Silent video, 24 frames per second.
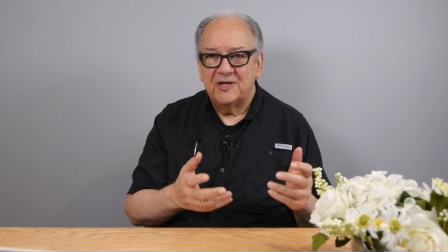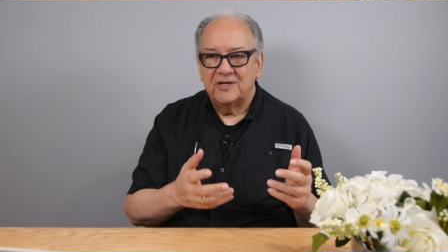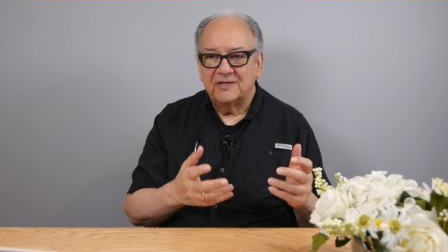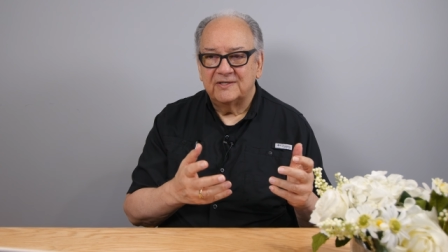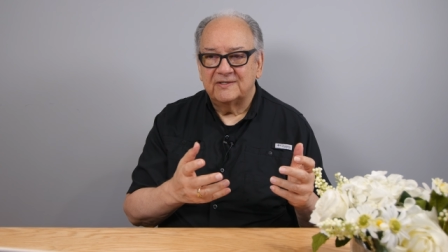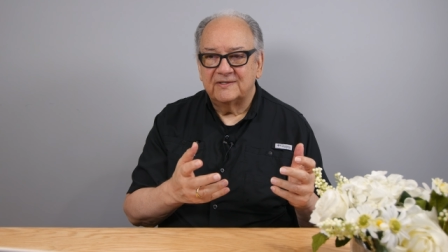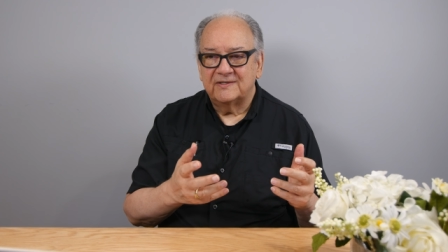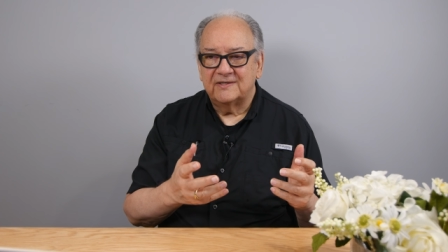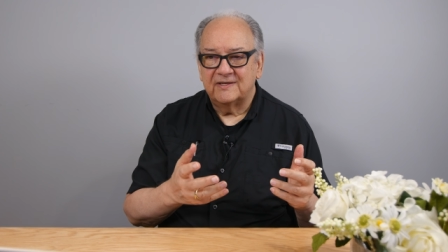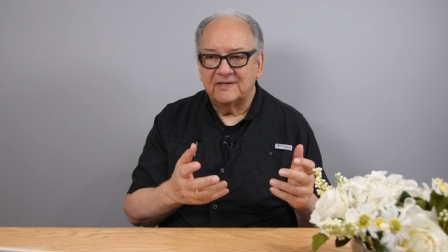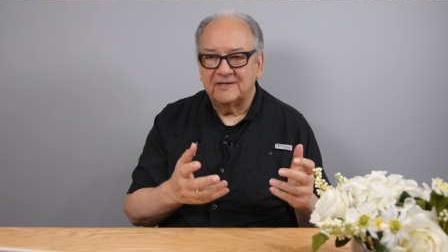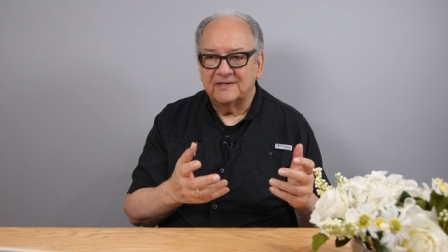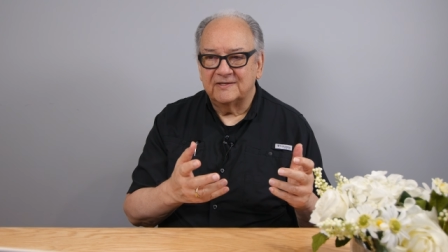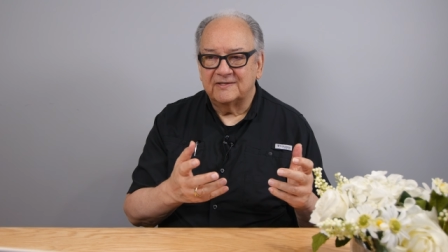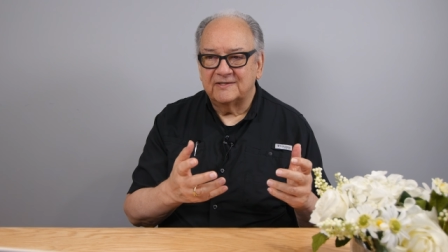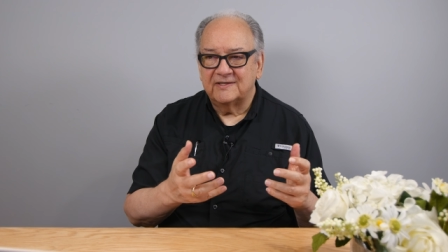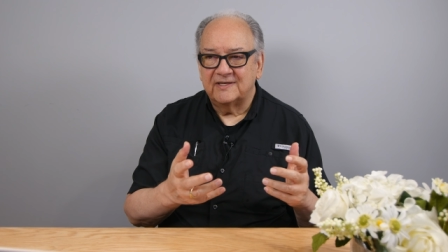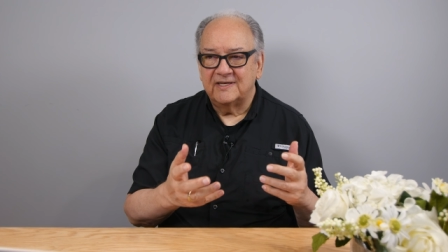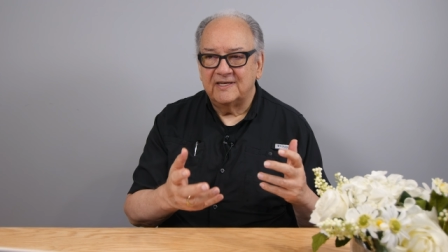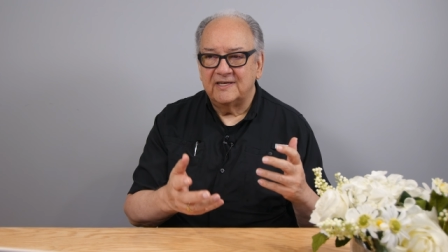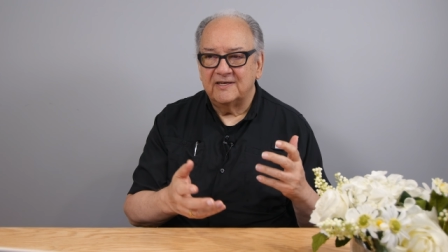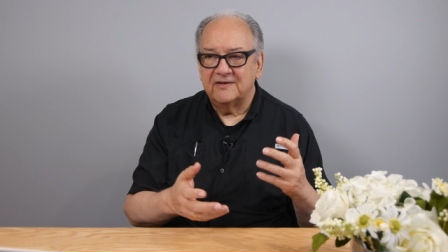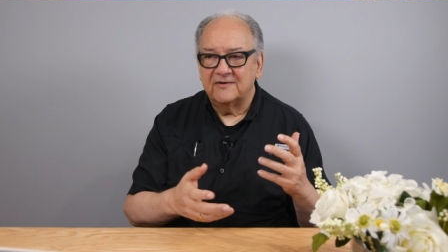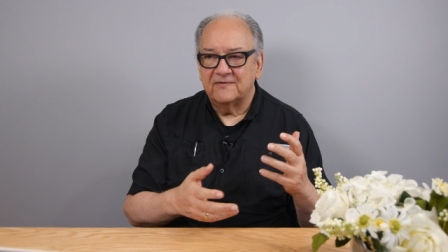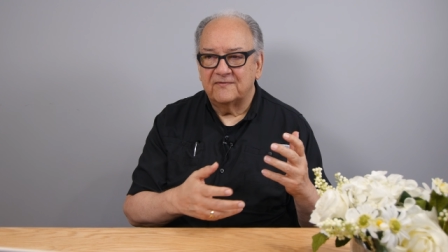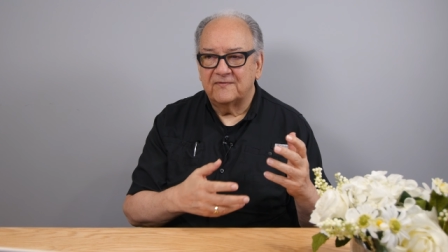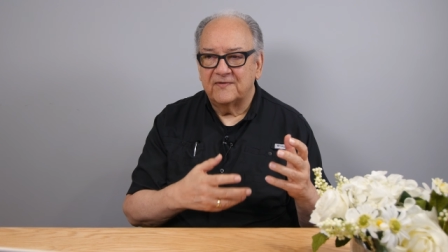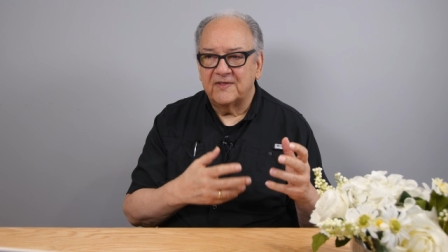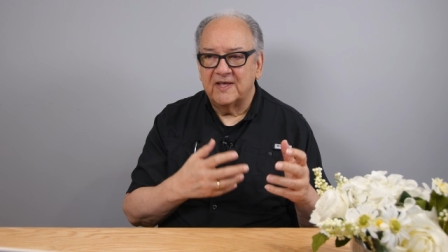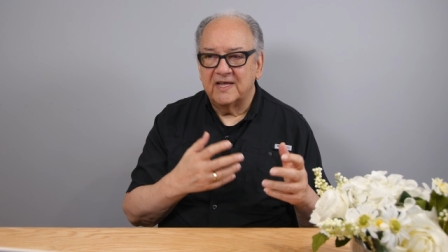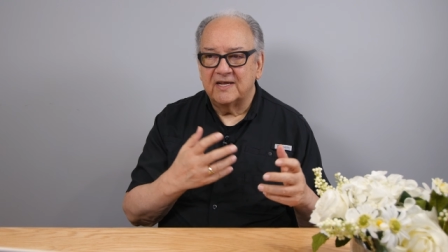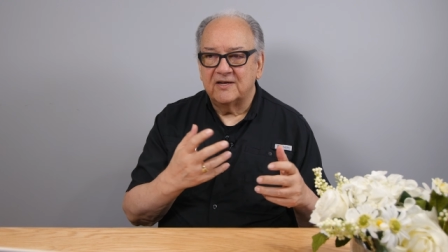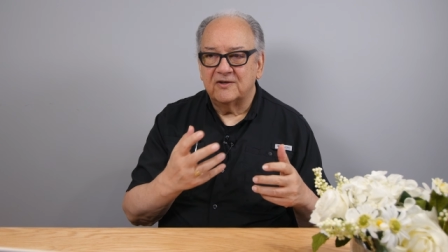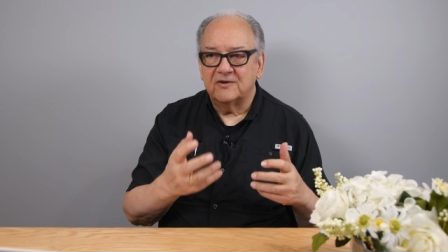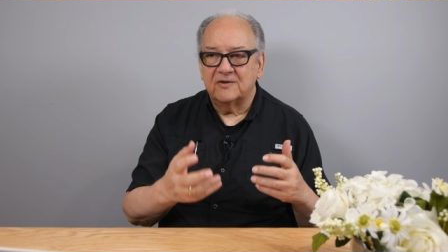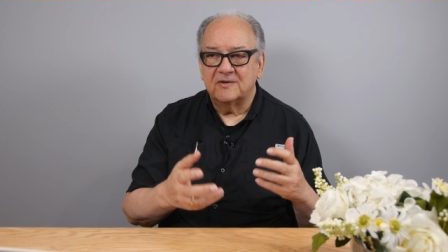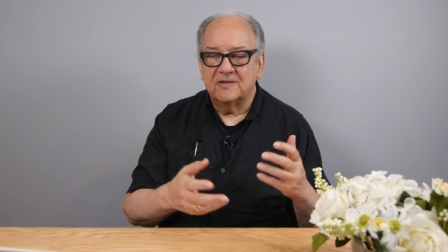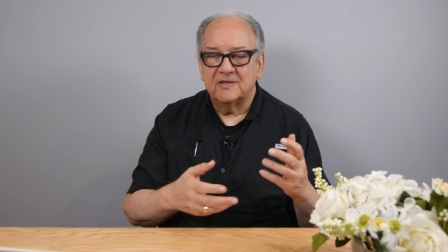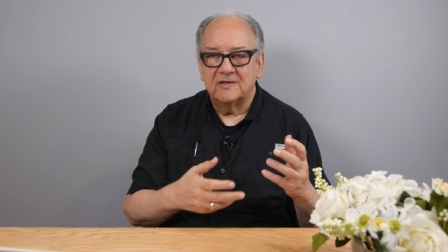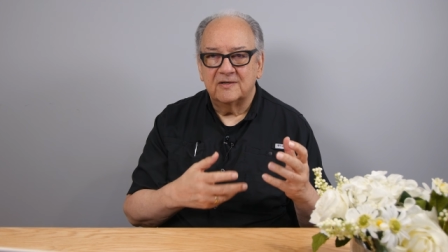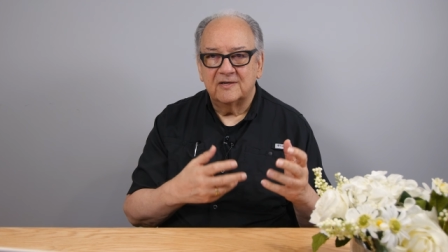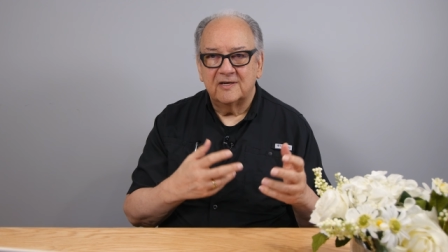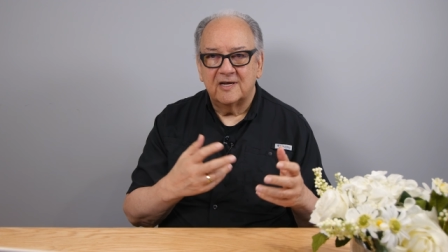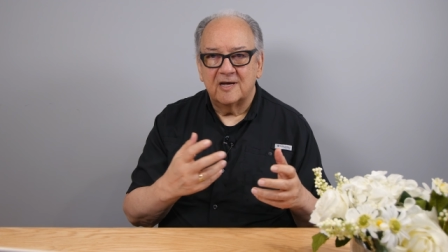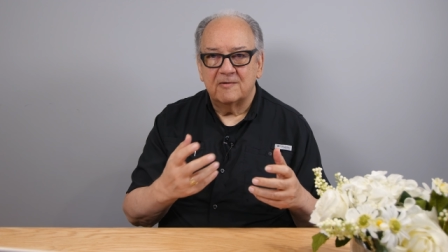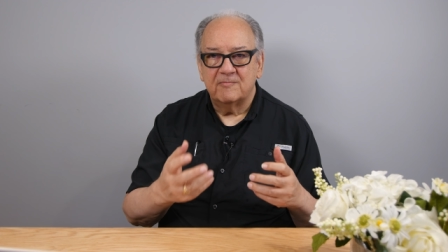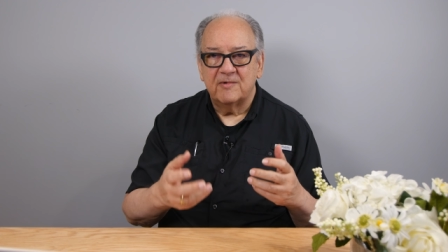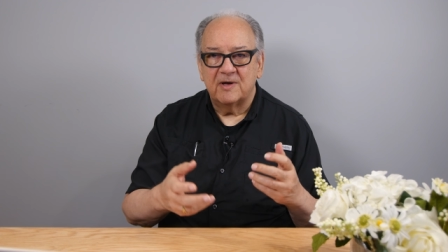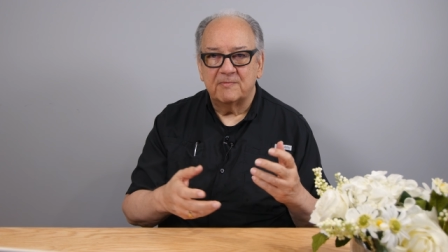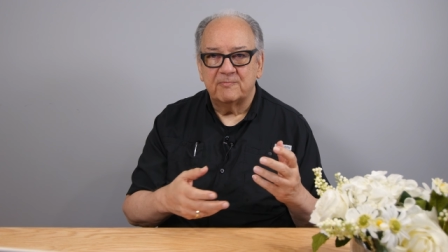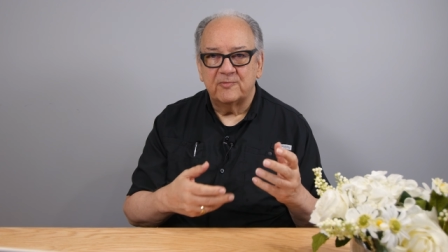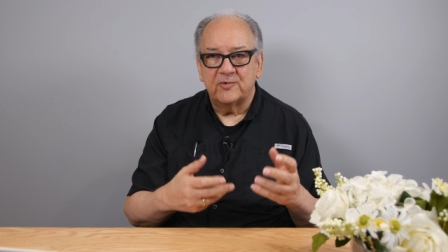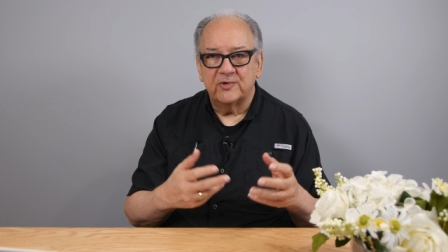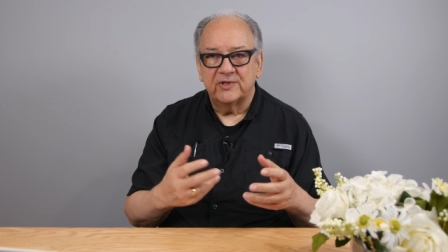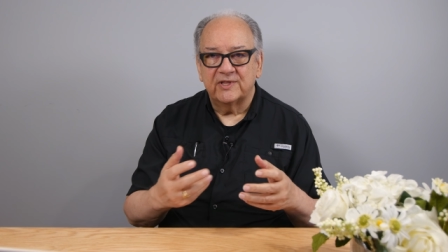see if they could come up